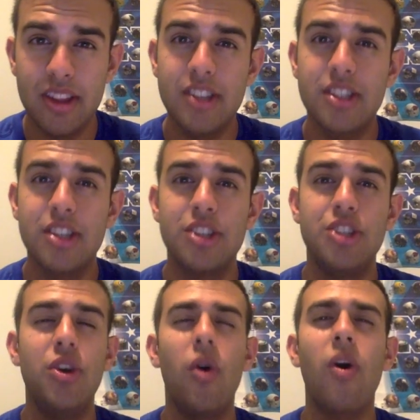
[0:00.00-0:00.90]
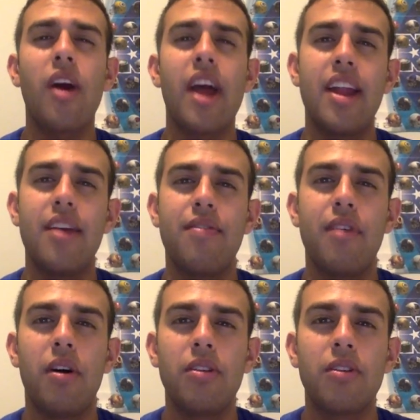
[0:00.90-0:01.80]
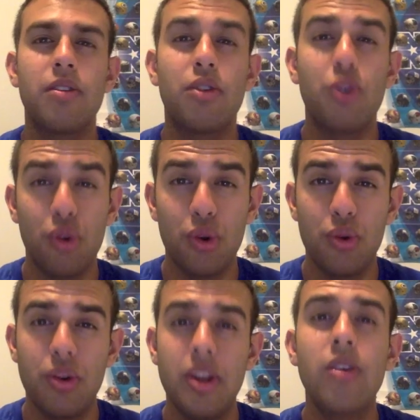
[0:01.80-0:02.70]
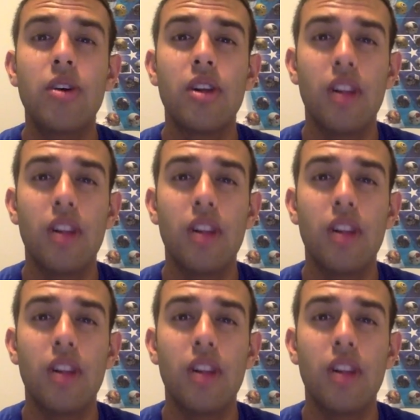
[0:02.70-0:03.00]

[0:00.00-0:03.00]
This is your NFL guru, Neal